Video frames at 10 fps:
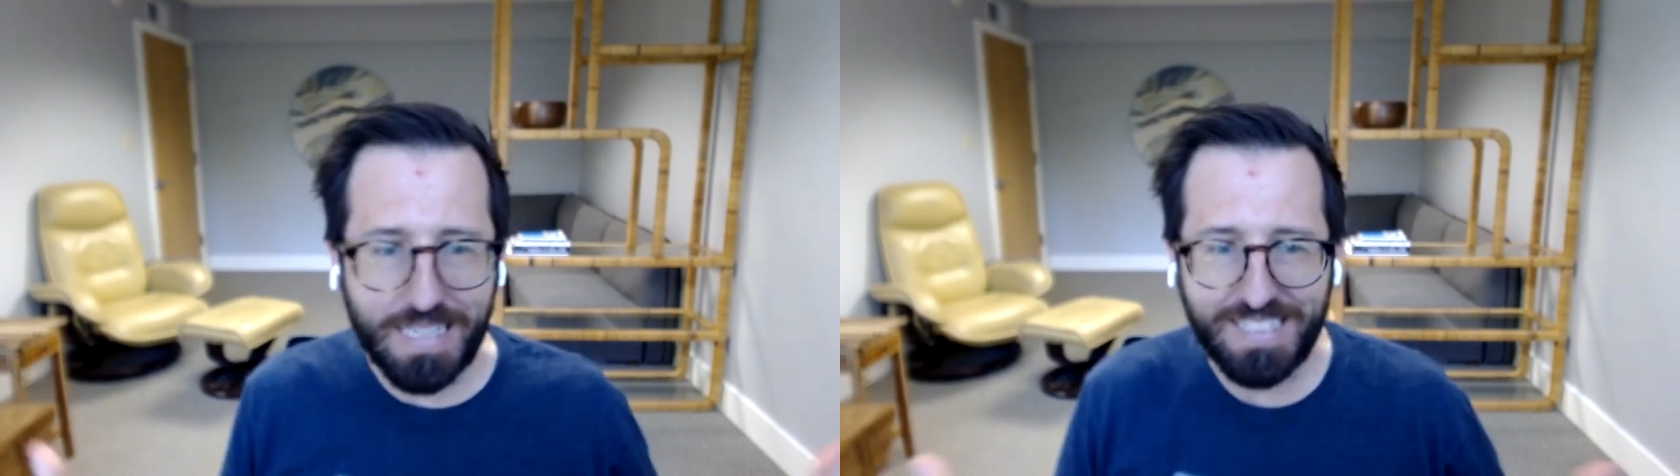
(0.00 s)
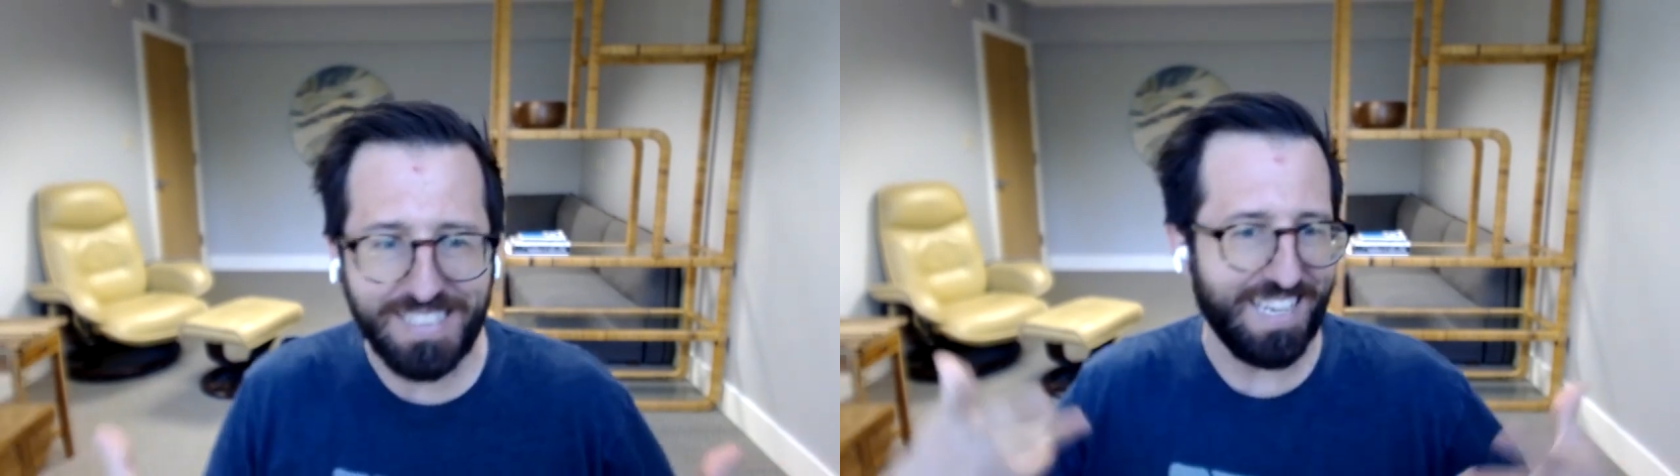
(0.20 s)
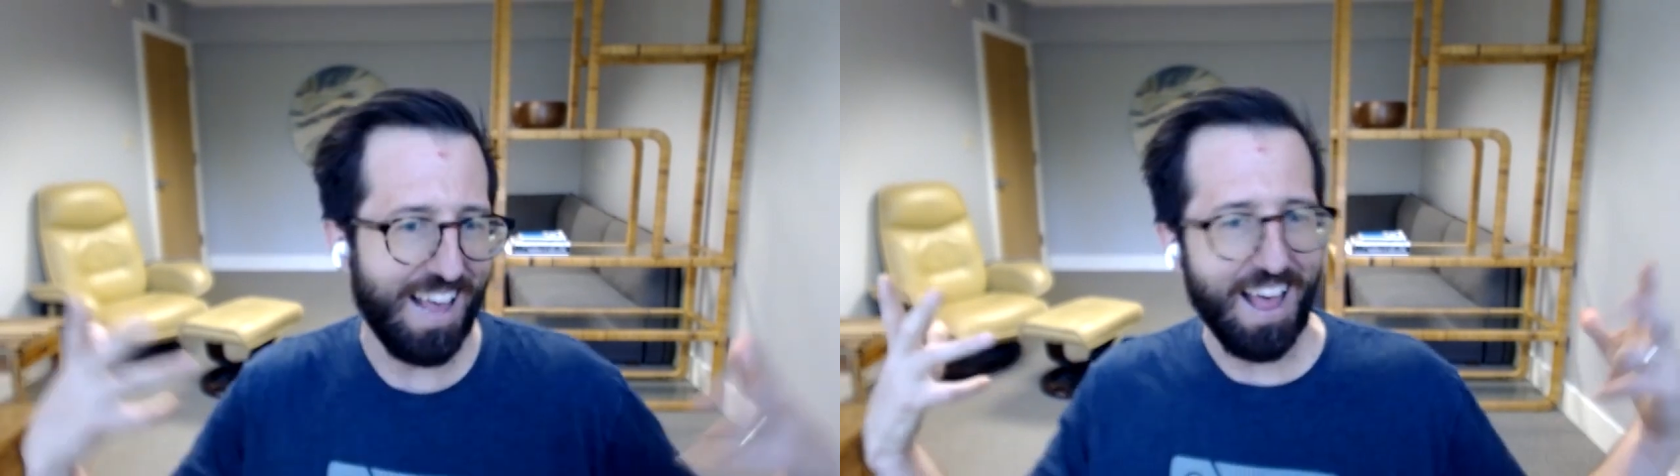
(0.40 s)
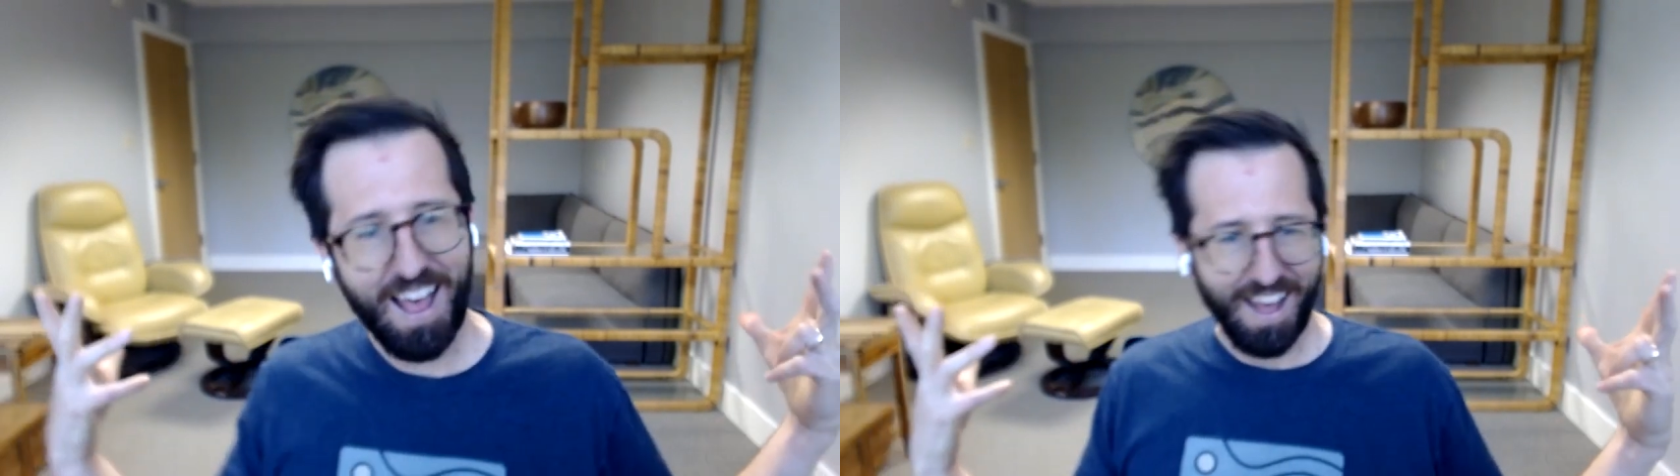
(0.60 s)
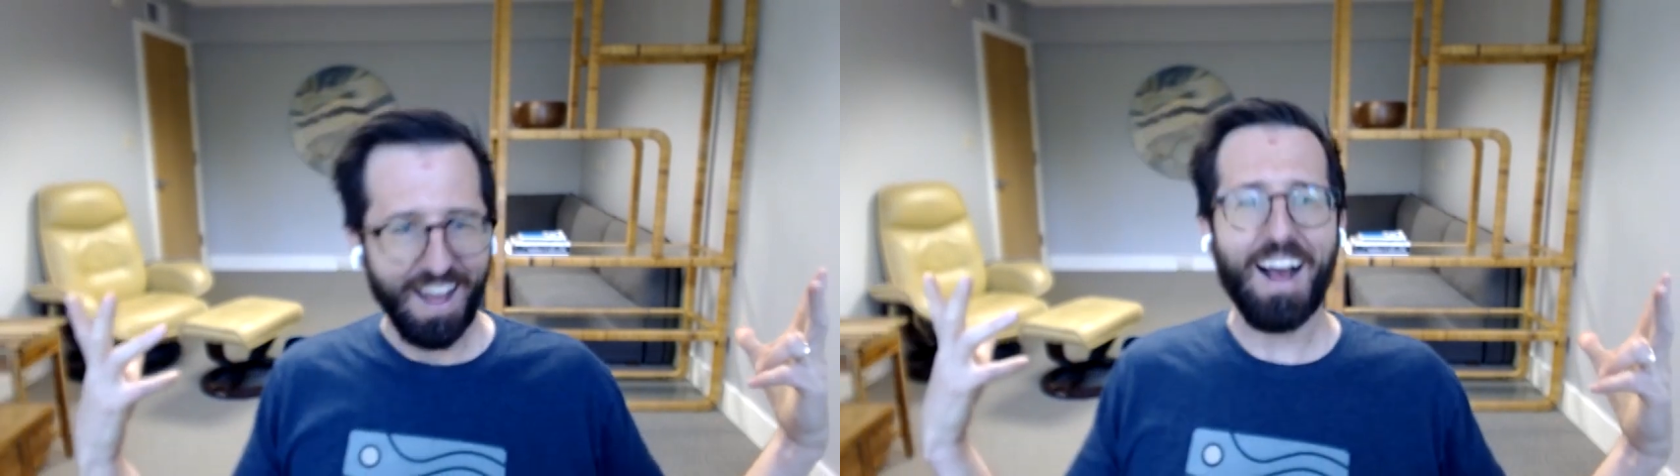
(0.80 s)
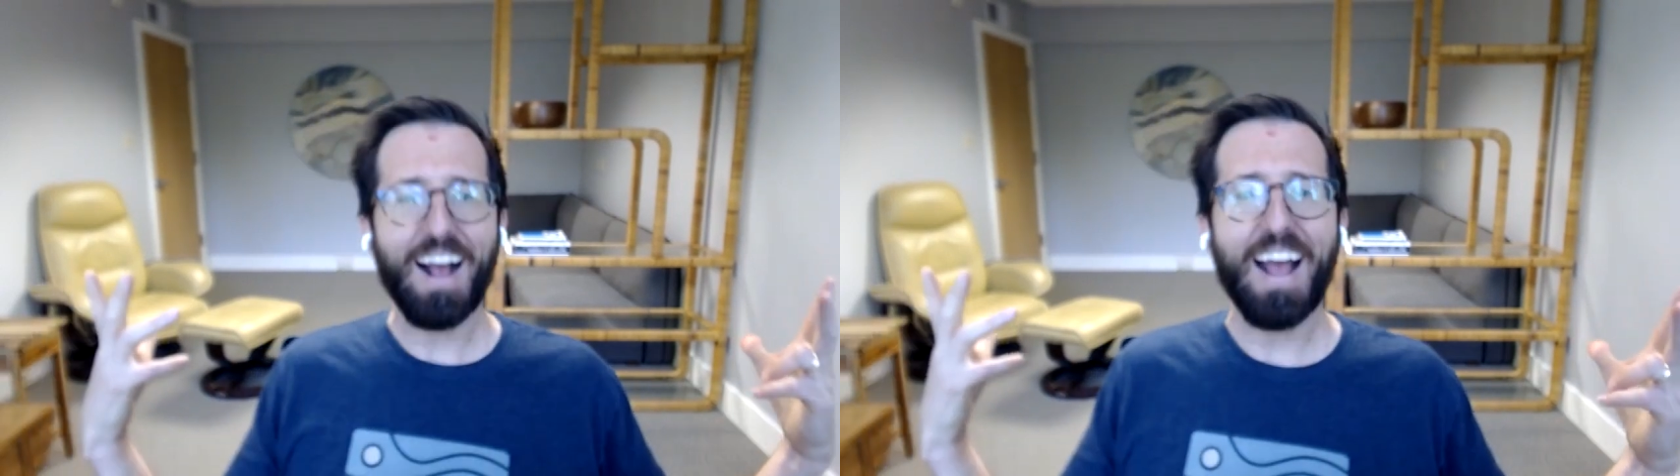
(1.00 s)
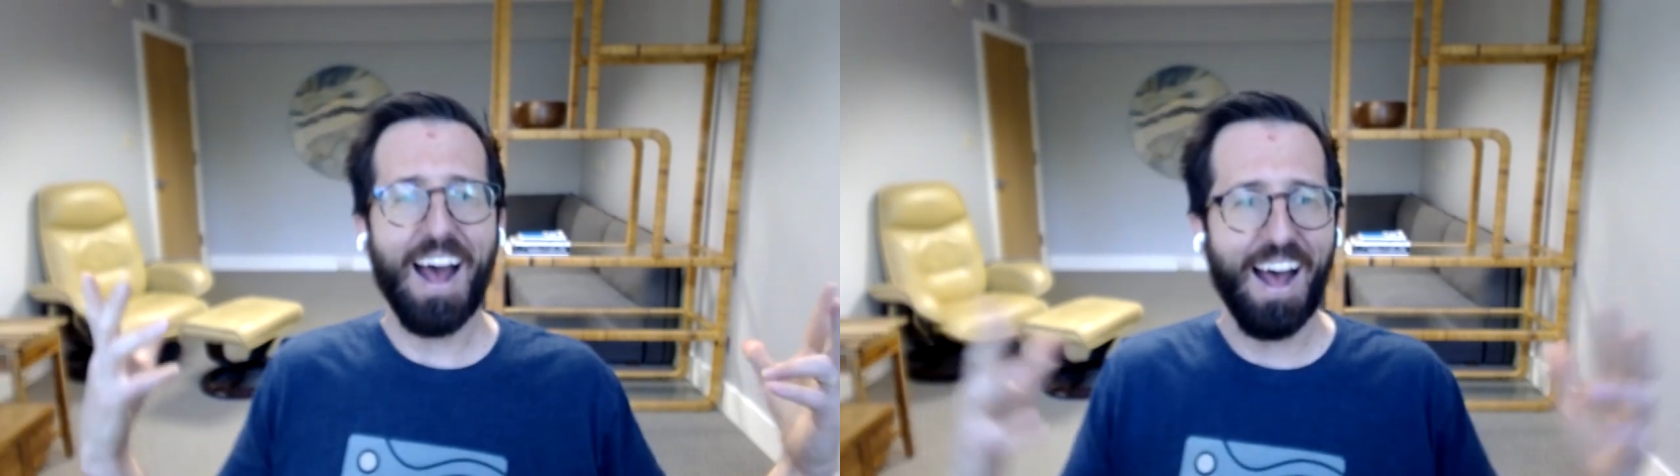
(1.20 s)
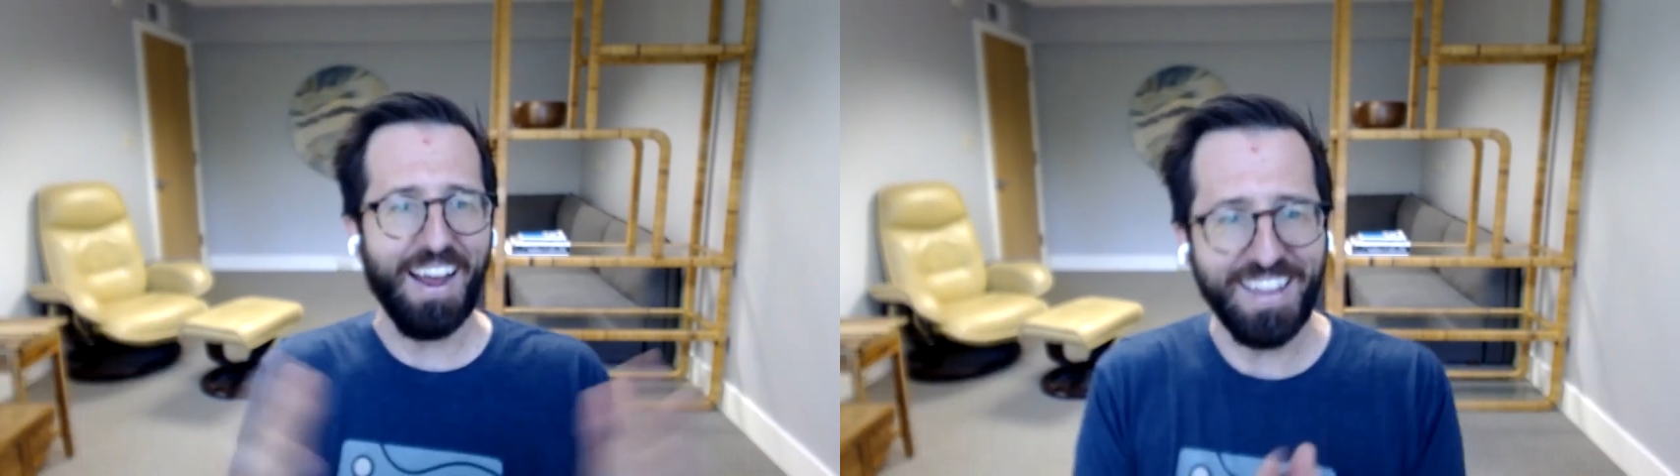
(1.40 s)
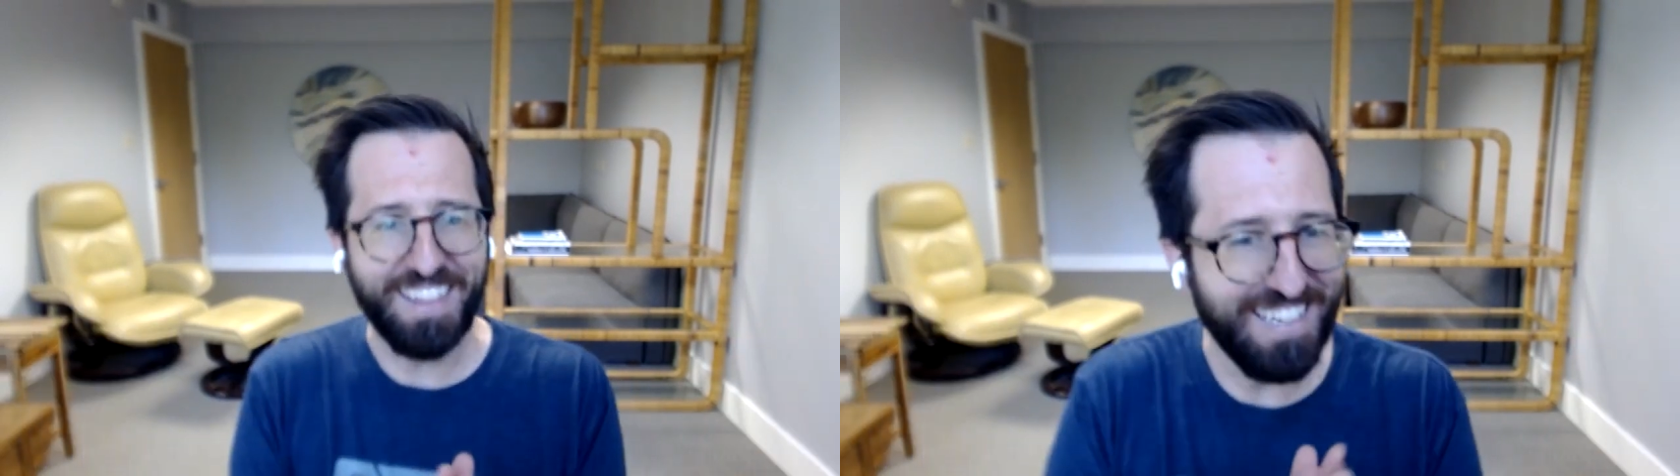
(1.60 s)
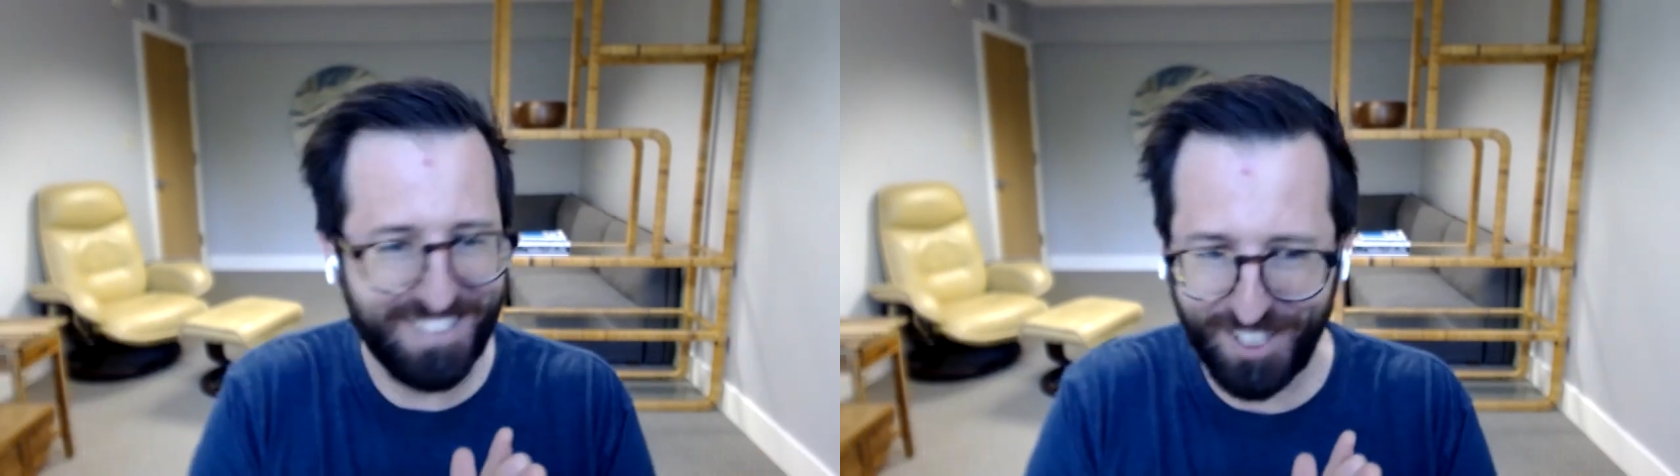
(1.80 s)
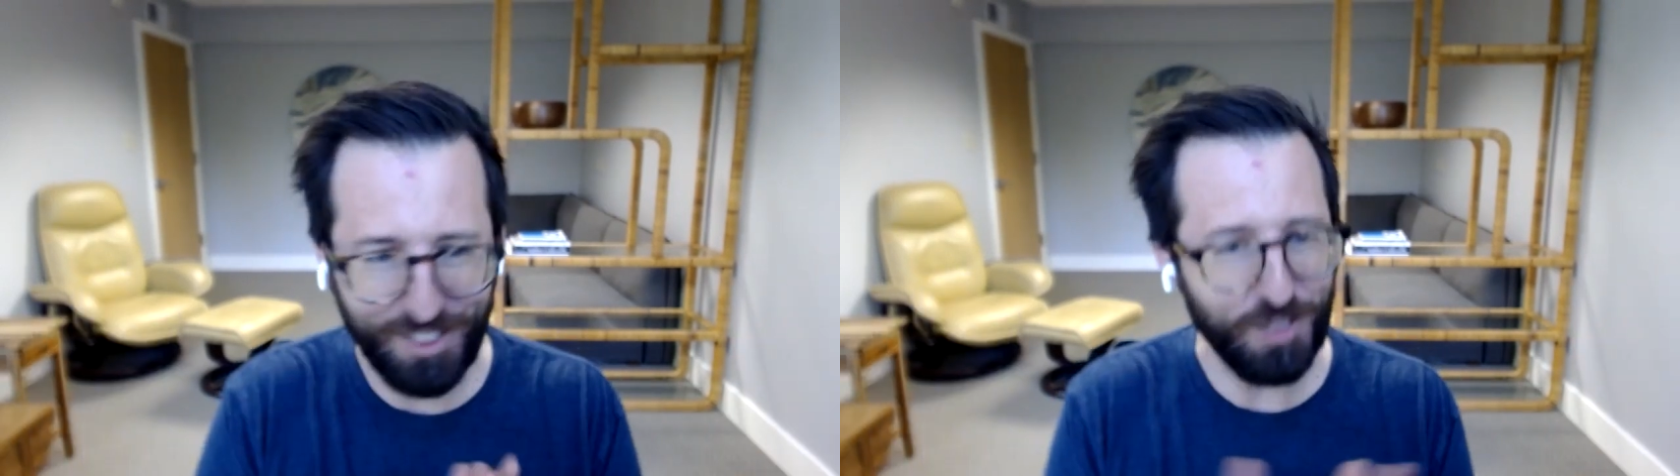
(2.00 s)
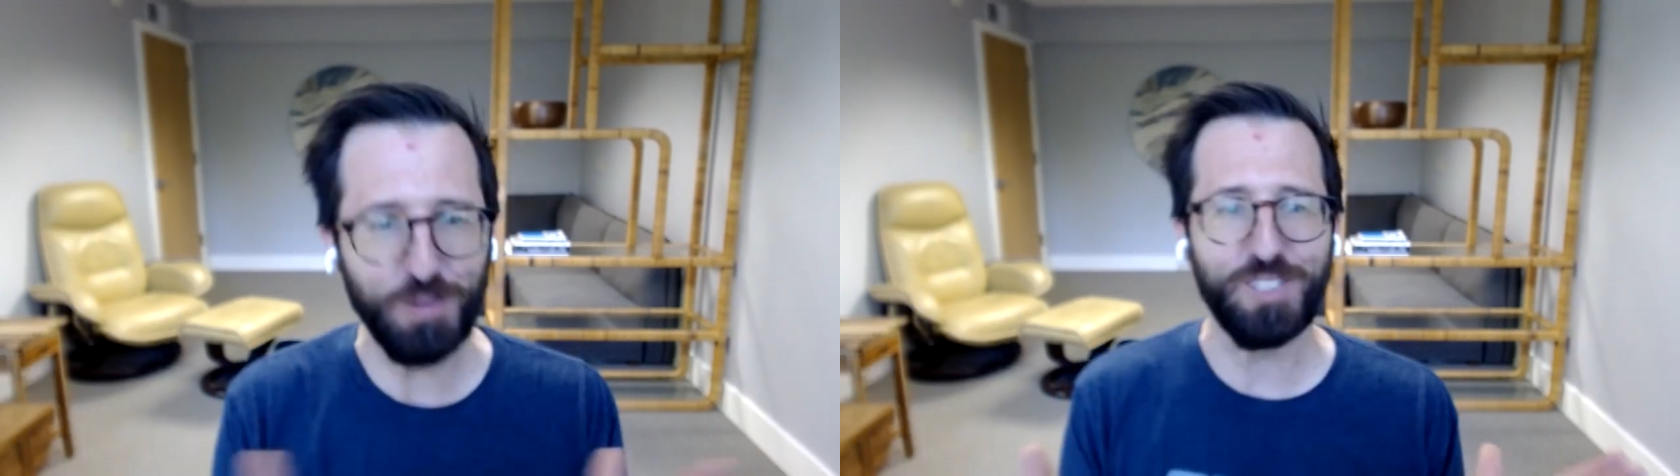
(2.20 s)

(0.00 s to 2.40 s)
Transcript: hey, who needs a guy